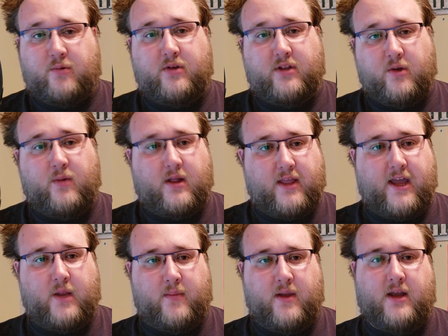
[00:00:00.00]
really well
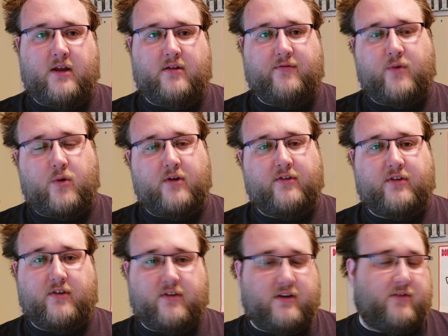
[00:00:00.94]
animated, of course,
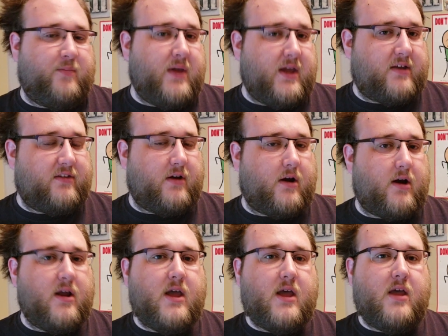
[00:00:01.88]
because it is
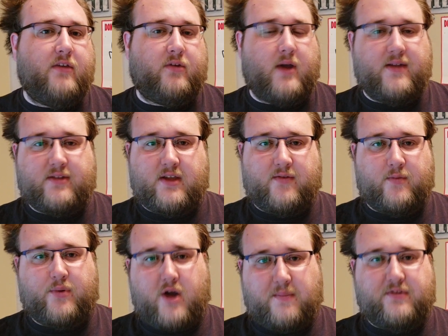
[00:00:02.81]
Pixar, so I have to give
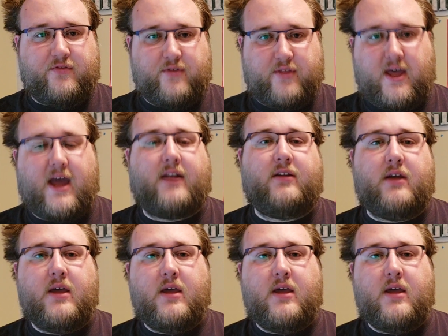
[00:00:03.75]
it props for that.